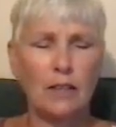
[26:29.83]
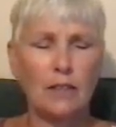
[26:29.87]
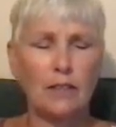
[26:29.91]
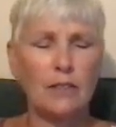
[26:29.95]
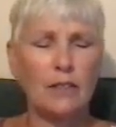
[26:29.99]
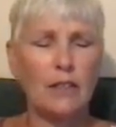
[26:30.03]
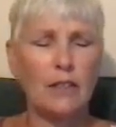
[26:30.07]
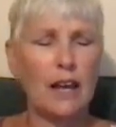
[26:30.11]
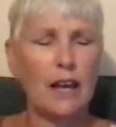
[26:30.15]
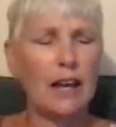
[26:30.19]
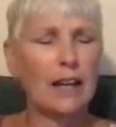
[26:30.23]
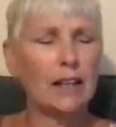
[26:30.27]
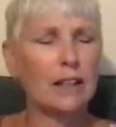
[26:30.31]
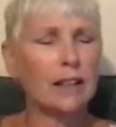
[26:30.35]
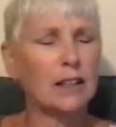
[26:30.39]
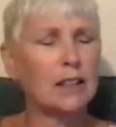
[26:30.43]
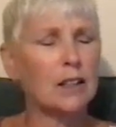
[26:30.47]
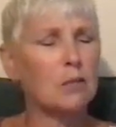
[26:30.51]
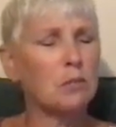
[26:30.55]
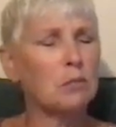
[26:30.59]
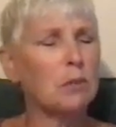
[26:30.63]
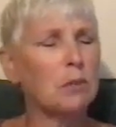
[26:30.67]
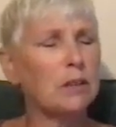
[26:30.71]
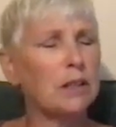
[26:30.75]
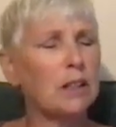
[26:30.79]
That
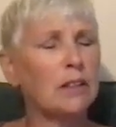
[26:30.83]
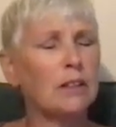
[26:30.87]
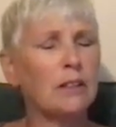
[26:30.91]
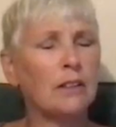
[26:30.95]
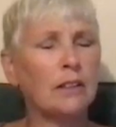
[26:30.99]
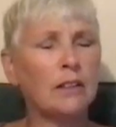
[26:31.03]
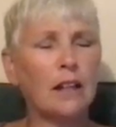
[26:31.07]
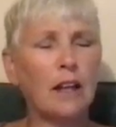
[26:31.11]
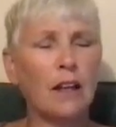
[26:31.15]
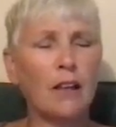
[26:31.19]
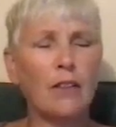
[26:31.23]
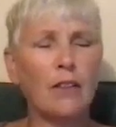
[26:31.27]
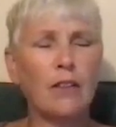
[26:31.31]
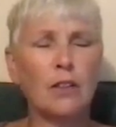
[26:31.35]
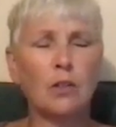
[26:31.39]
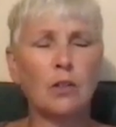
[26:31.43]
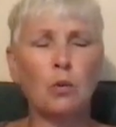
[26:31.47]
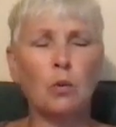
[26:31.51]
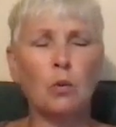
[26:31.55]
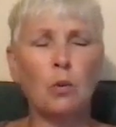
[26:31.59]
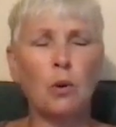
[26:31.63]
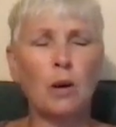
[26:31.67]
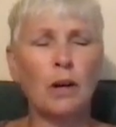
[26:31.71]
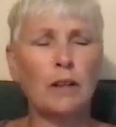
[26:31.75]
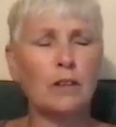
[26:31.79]
can be another
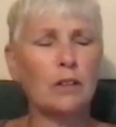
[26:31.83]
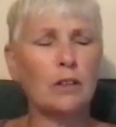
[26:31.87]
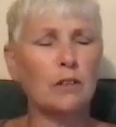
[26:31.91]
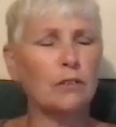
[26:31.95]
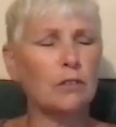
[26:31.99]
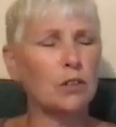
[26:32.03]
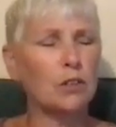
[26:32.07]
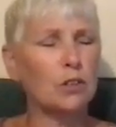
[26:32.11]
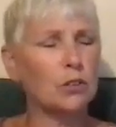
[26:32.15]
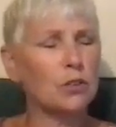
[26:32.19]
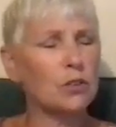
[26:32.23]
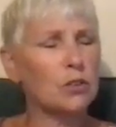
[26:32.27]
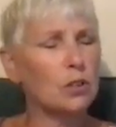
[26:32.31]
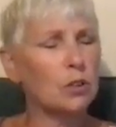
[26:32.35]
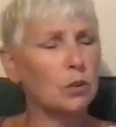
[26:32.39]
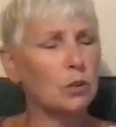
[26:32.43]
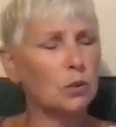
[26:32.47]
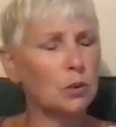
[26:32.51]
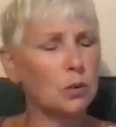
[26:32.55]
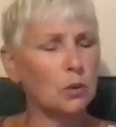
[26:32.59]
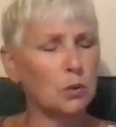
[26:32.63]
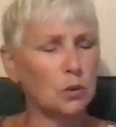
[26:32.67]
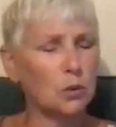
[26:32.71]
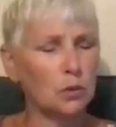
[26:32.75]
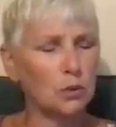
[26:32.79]
one of your
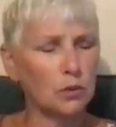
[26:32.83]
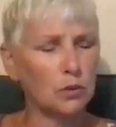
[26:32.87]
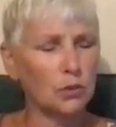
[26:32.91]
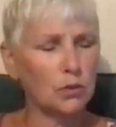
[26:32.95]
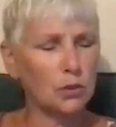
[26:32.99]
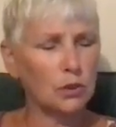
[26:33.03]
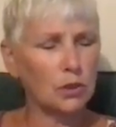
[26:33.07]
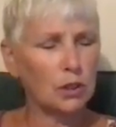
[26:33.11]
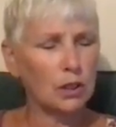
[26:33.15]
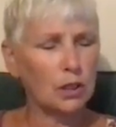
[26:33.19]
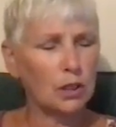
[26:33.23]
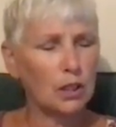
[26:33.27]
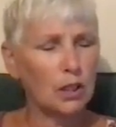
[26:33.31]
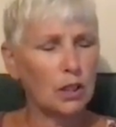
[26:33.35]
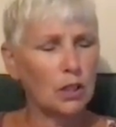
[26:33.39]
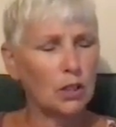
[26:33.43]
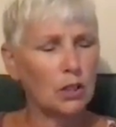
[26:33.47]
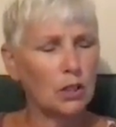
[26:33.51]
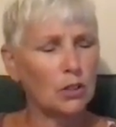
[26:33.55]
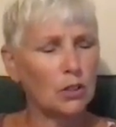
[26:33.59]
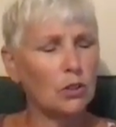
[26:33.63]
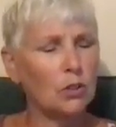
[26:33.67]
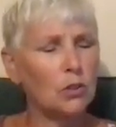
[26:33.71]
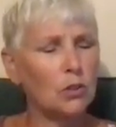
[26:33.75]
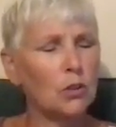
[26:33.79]
tools.
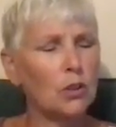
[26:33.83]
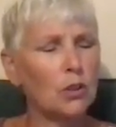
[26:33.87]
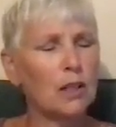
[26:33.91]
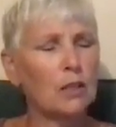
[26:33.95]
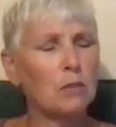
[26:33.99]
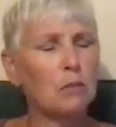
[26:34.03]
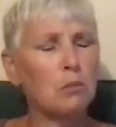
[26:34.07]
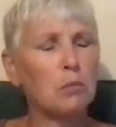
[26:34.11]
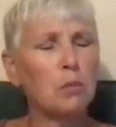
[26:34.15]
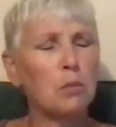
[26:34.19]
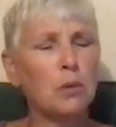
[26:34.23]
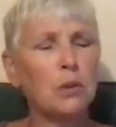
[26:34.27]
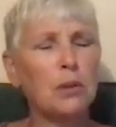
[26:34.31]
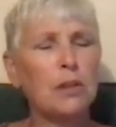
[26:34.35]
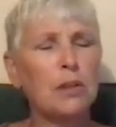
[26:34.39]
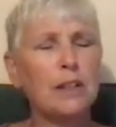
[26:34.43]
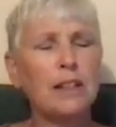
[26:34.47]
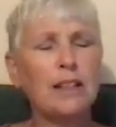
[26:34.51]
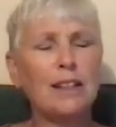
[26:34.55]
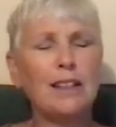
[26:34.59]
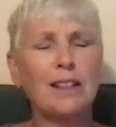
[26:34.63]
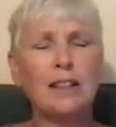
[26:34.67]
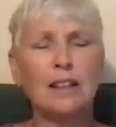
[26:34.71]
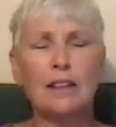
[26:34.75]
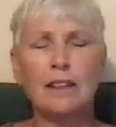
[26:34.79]
You can
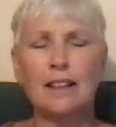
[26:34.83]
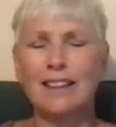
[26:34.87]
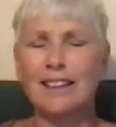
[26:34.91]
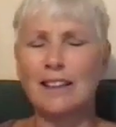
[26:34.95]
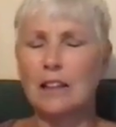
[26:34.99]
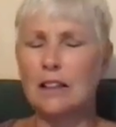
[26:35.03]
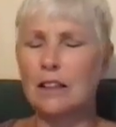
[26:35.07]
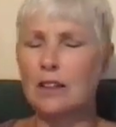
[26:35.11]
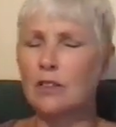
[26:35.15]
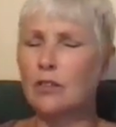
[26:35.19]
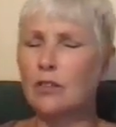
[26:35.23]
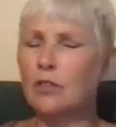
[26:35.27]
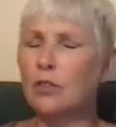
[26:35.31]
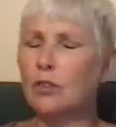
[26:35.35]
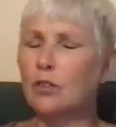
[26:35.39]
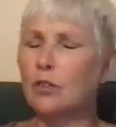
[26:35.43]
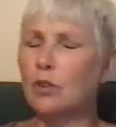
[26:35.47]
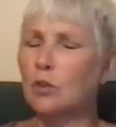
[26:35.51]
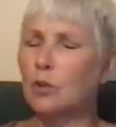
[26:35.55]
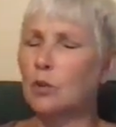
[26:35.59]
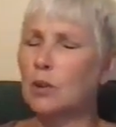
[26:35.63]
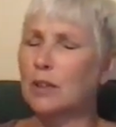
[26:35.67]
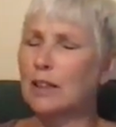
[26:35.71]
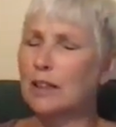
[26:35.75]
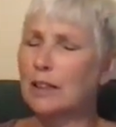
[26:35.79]
breathe
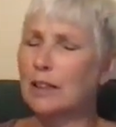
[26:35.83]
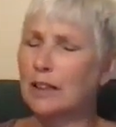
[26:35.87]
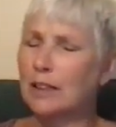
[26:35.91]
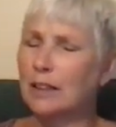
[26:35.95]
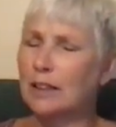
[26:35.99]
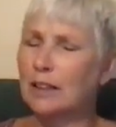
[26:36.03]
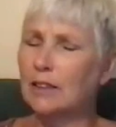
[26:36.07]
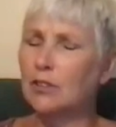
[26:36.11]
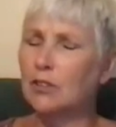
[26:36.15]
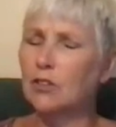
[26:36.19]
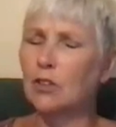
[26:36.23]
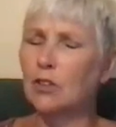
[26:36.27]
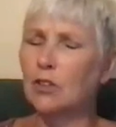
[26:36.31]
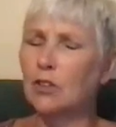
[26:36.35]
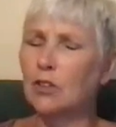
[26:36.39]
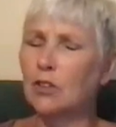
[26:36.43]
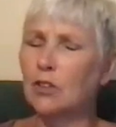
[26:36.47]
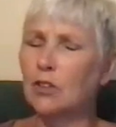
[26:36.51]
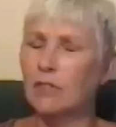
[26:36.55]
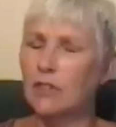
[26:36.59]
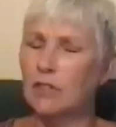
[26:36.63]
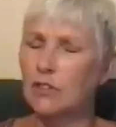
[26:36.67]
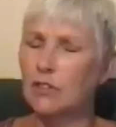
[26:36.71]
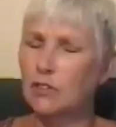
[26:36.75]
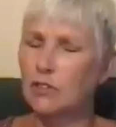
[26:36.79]
into each of
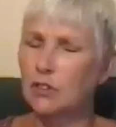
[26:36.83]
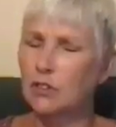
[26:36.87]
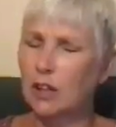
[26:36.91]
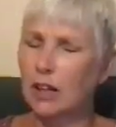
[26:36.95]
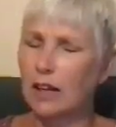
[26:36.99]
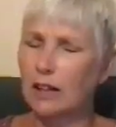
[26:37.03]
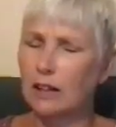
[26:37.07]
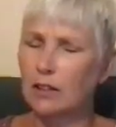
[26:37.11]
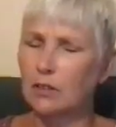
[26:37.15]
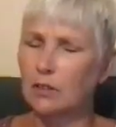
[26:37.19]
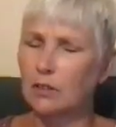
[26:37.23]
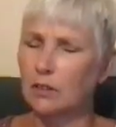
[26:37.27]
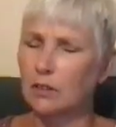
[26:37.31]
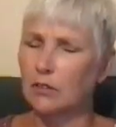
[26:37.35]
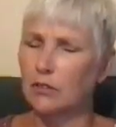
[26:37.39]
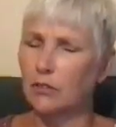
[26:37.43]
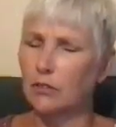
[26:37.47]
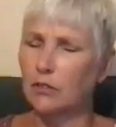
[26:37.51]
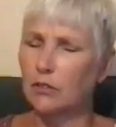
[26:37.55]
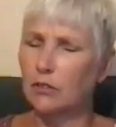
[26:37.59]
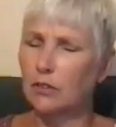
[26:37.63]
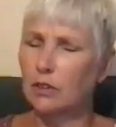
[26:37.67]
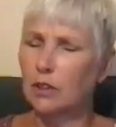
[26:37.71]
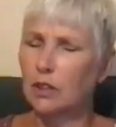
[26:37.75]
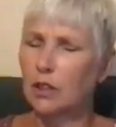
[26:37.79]
the chakras.
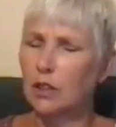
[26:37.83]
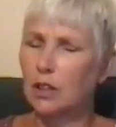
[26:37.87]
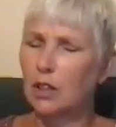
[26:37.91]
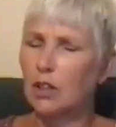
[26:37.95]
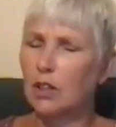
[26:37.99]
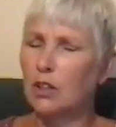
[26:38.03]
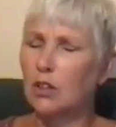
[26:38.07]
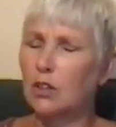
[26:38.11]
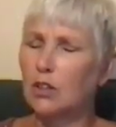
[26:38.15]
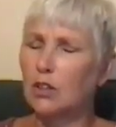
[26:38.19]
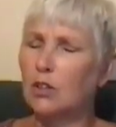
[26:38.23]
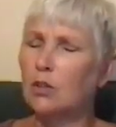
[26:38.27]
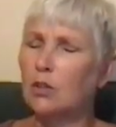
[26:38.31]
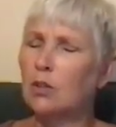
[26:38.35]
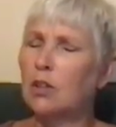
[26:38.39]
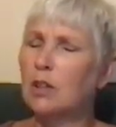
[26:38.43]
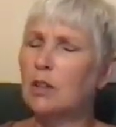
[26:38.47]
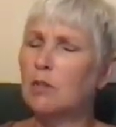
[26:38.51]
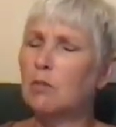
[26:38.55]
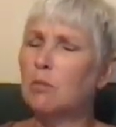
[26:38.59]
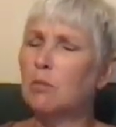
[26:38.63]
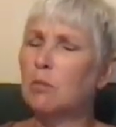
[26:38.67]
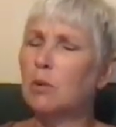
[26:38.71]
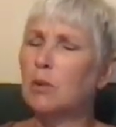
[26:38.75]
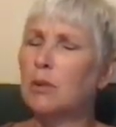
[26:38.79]
You
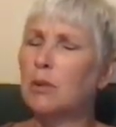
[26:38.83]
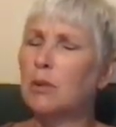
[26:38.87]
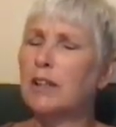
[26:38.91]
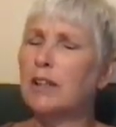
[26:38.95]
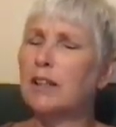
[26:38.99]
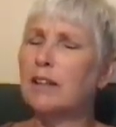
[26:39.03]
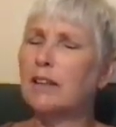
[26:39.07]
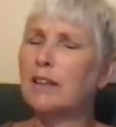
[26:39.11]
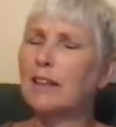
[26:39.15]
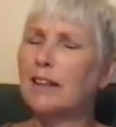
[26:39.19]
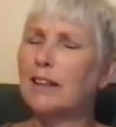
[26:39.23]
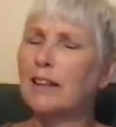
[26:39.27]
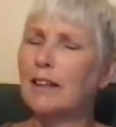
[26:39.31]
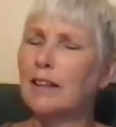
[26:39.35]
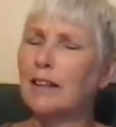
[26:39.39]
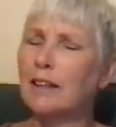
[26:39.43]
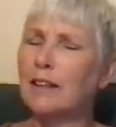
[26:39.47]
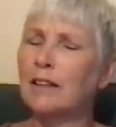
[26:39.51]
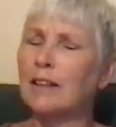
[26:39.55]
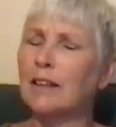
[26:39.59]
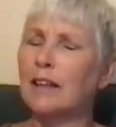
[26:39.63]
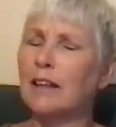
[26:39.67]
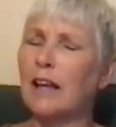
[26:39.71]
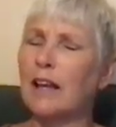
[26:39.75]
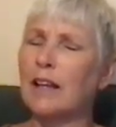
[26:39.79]
can breathe
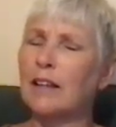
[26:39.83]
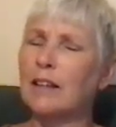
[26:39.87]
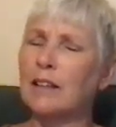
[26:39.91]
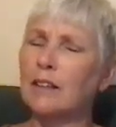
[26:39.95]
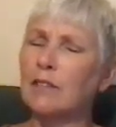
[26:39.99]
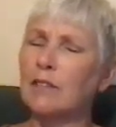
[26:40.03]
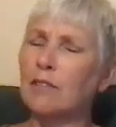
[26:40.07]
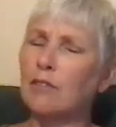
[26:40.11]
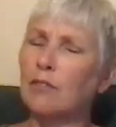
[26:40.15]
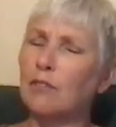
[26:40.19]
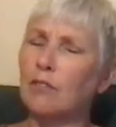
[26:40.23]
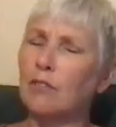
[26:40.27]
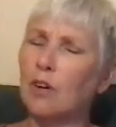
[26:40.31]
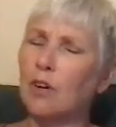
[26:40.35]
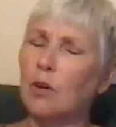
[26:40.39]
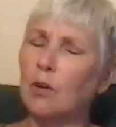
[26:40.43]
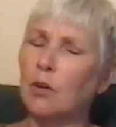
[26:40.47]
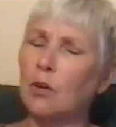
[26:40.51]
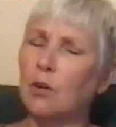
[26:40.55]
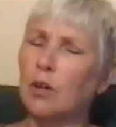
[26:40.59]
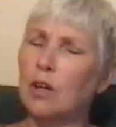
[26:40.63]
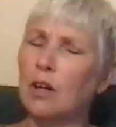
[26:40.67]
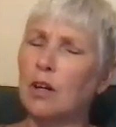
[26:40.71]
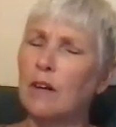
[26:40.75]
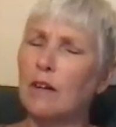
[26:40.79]
in and
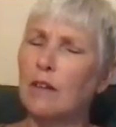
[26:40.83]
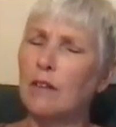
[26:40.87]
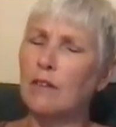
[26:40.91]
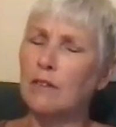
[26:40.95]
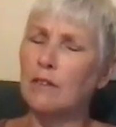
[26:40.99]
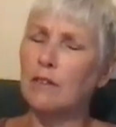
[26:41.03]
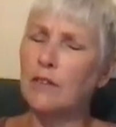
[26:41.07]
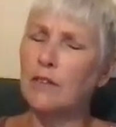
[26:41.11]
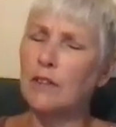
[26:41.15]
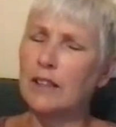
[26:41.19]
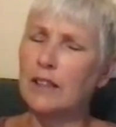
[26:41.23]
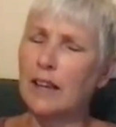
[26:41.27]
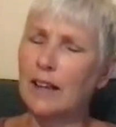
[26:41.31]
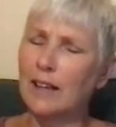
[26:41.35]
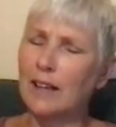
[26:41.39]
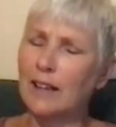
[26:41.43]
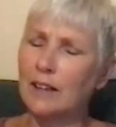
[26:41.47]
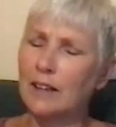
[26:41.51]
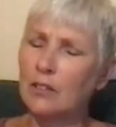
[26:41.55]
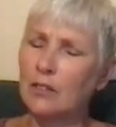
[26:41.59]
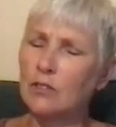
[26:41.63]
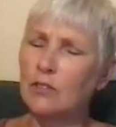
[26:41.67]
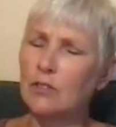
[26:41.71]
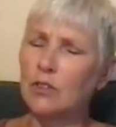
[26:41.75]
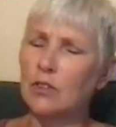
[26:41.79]
evoke the
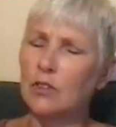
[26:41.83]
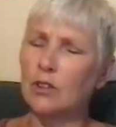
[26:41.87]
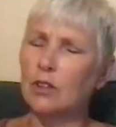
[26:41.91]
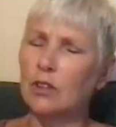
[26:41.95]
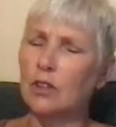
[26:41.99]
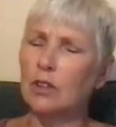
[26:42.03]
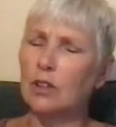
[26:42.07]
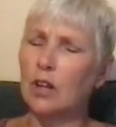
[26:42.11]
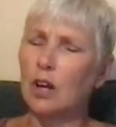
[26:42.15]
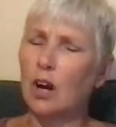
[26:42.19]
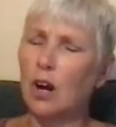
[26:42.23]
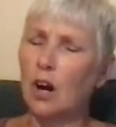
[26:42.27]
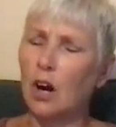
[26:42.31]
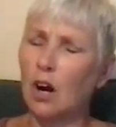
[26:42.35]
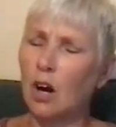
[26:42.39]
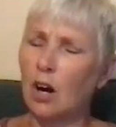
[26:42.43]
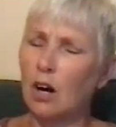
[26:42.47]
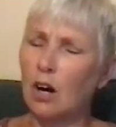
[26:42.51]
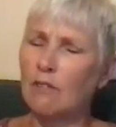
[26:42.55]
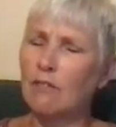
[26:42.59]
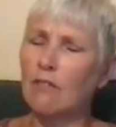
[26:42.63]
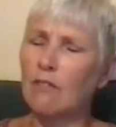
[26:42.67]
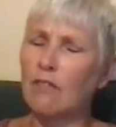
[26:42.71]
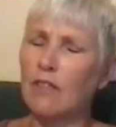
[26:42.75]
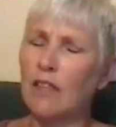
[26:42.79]
angel
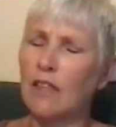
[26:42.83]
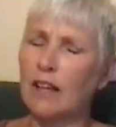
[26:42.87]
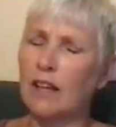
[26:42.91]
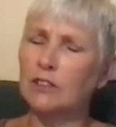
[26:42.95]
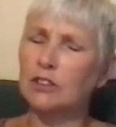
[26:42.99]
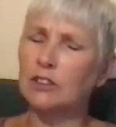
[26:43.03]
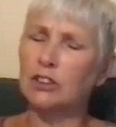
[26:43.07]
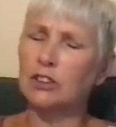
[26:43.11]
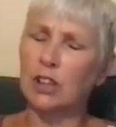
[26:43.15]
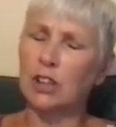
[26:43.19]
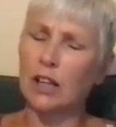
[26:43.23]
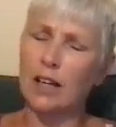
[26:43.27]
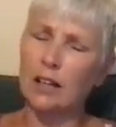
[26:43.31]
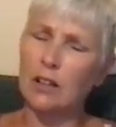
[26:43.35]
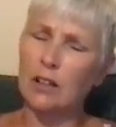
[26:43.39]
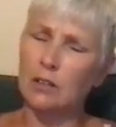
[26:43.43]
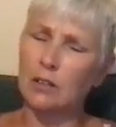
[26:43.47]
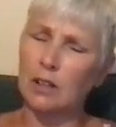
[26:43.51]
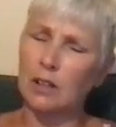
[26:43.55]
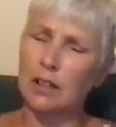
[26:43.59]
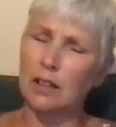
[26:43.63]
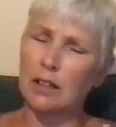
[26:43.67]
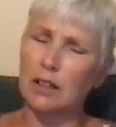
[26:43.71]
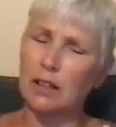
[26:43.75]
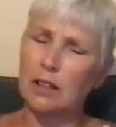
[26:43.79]
of that
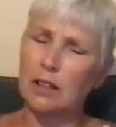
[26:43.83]
chakra.